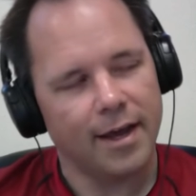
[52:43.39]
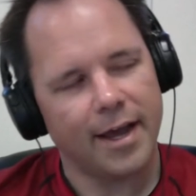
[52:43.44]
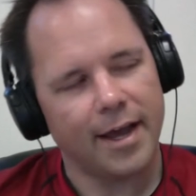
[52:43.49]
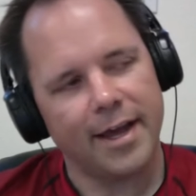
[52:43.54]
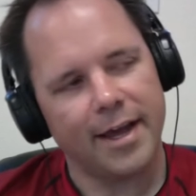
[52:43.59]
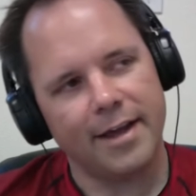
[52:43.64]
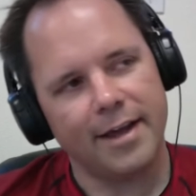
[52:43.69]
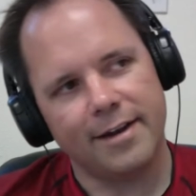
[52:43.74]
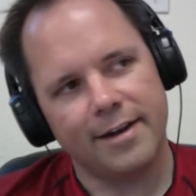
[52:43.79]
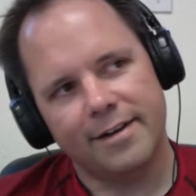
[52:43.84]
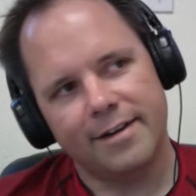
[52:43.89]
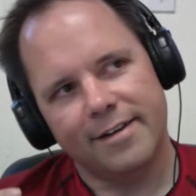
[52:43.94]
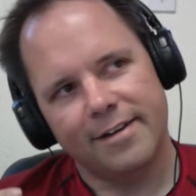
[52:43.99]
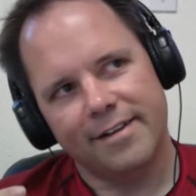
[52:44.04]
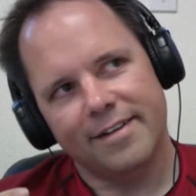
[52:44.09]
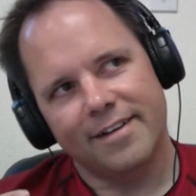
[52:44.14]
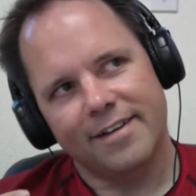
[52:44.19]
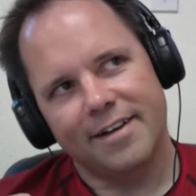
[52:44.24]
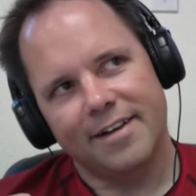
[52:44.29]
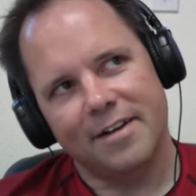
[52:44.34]
And
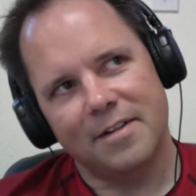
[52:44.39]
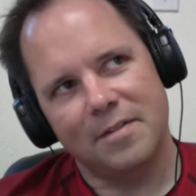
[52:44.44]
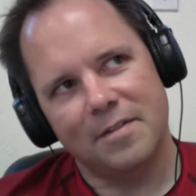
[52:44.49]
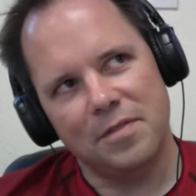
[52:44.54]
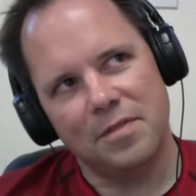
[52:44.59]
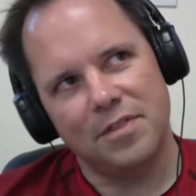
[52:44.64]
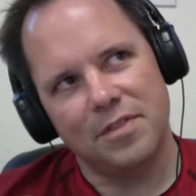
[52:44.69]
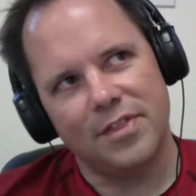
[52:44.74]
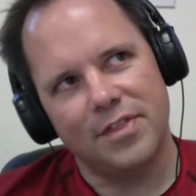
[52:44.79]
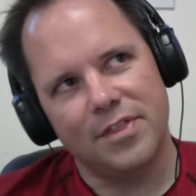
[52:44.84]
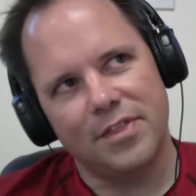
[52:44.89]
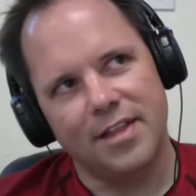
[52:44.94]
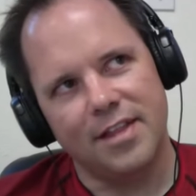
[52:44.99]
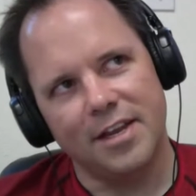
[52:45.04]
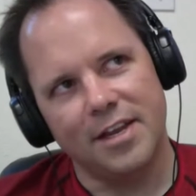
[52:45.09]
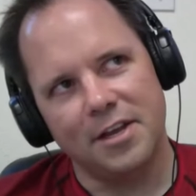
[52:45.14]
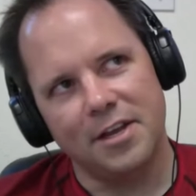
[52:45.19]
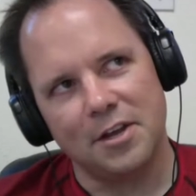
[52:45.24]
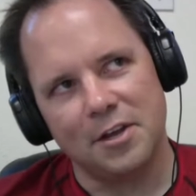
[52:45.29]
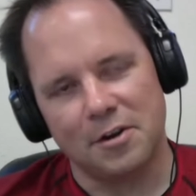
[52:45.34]

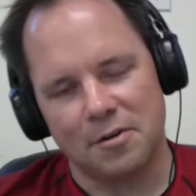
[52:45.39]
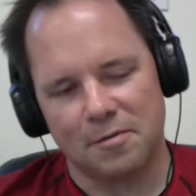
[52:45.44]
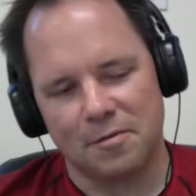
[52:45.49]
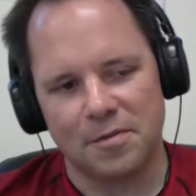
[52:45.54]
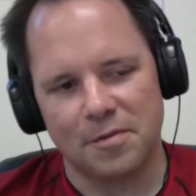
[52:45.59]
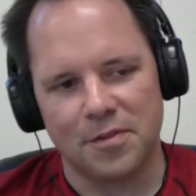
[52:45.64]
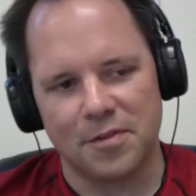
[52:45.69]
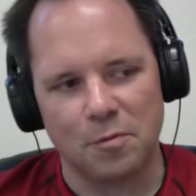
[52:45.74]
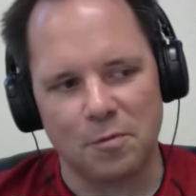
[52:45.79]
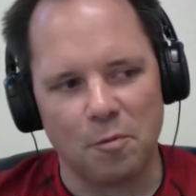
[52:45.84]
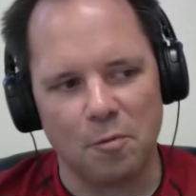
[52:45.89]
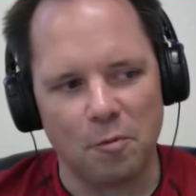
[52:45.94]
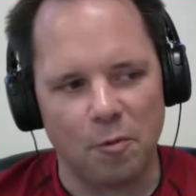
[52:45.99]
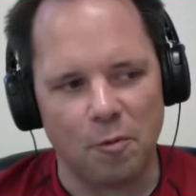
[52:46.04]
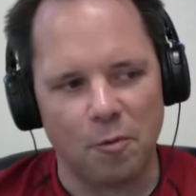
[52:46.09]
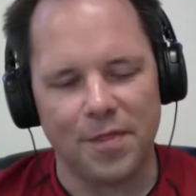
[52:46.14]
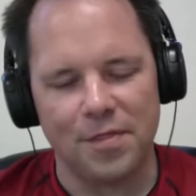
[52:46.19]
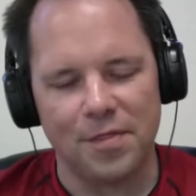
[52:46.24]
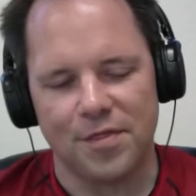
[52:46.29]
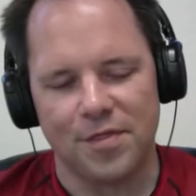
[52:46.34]
the
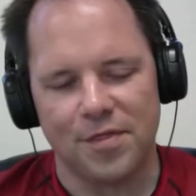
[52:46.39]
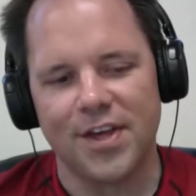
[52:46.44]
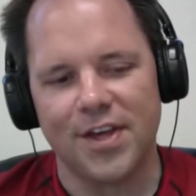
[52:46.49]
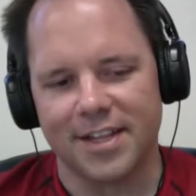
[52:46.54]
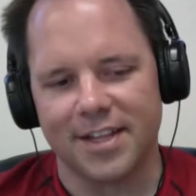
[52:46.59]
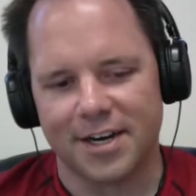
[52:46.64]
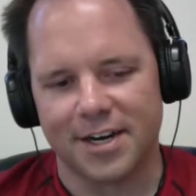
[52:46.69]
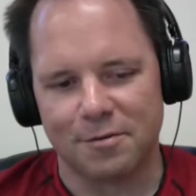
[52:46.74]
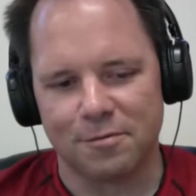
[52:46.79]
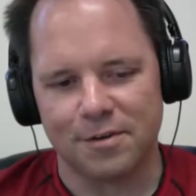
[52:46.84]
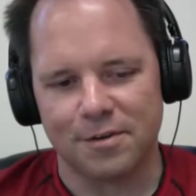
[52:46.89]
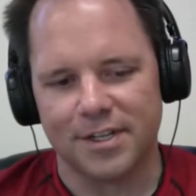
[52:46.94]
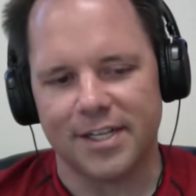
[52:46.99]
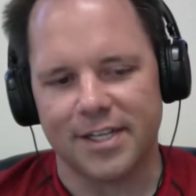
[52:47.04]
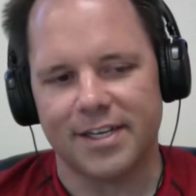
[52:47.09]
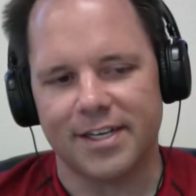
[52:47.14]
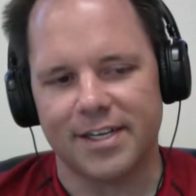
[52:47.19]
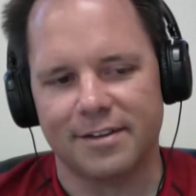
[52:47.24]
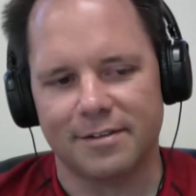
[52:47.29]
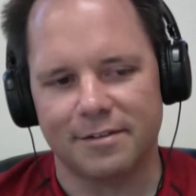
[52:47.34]
one thing that I
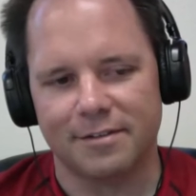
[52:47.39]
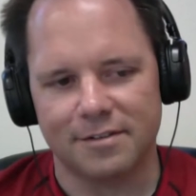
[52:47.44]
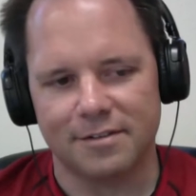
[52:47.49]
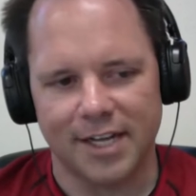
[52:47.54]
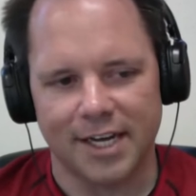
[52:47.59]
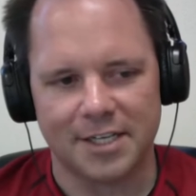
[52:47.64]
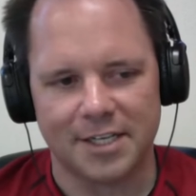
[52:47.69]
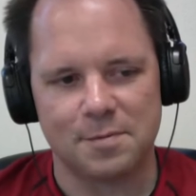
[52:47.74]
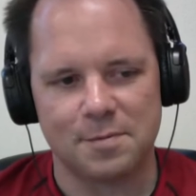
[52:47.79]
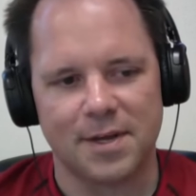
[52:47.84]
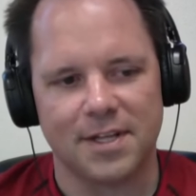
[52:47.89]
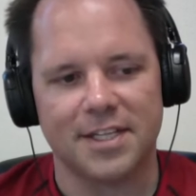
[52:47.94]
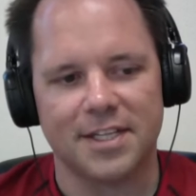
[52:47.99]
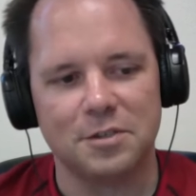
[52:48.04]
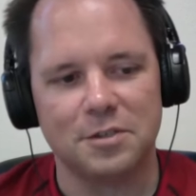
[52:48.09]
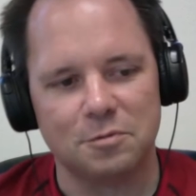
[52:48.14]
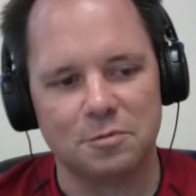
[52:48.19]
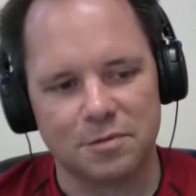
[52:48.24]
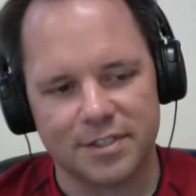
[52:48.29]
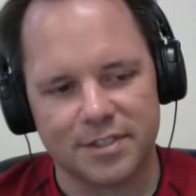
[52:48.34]
really liked about
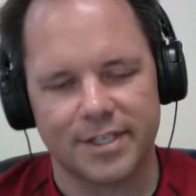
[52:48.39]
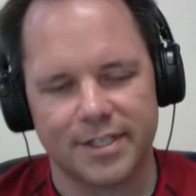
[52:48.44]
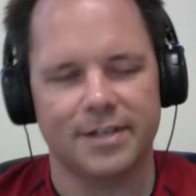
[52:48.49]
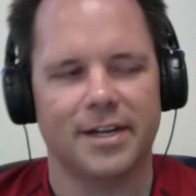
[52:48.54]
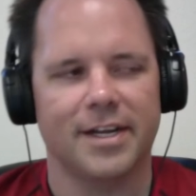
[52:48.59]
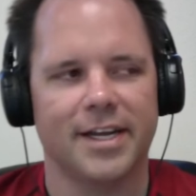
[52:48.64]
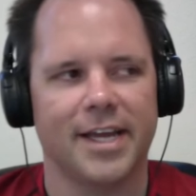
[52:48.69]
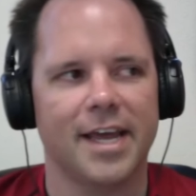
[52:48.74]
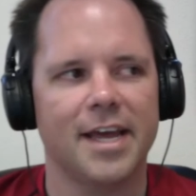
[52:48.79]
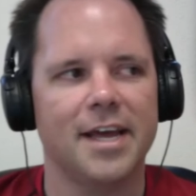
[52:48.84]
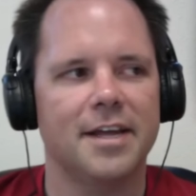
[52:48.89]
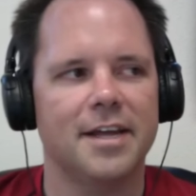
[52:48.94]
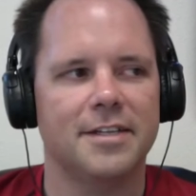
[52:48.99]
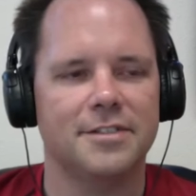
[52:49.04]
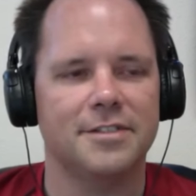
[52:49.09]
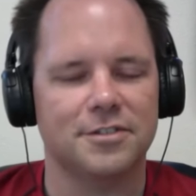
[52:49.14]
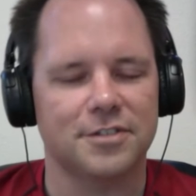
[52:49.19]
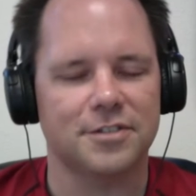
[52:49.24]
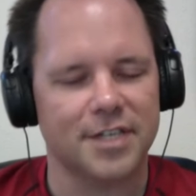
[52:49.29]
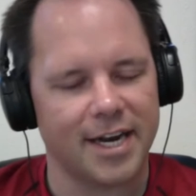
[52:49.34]
this was that, again,
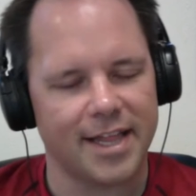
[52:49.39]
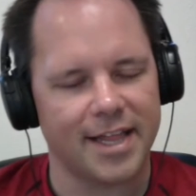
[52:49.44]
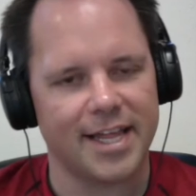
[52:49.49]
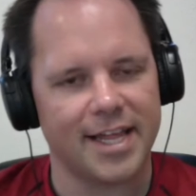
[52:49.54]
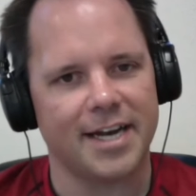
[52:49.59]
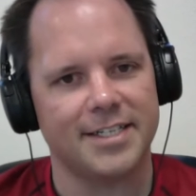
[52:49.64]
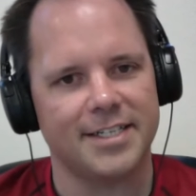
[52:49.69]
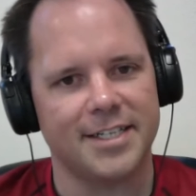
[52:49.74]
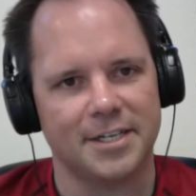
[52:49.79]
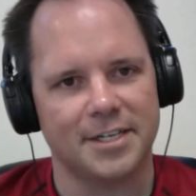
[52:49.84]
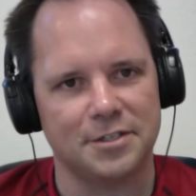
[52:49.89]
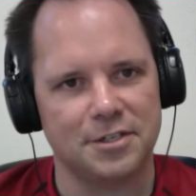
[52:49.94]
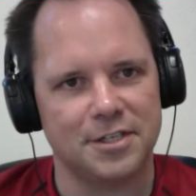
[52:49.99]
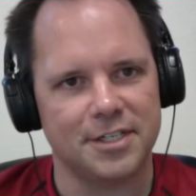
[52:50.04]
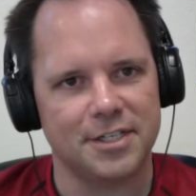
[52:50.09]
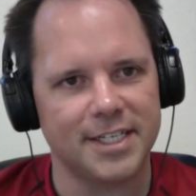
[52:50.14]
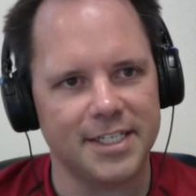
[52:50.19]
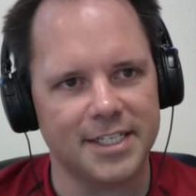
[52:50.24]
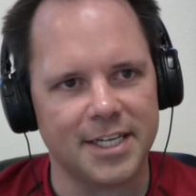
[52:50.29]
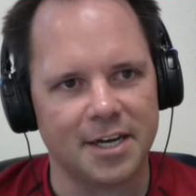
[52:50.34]
it's just kind of that attention
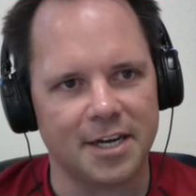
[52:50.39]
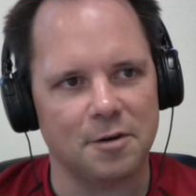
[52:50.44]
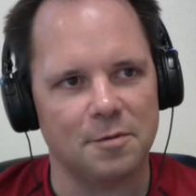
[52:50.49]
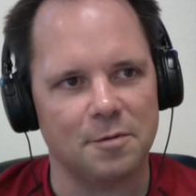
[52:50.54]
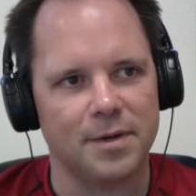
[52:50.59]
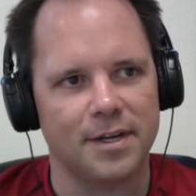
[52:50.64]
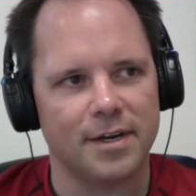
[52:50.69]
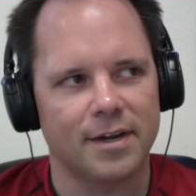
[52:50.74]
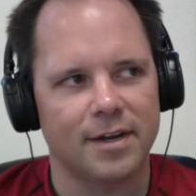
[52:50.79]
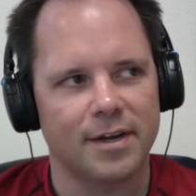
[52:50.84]
to detail, but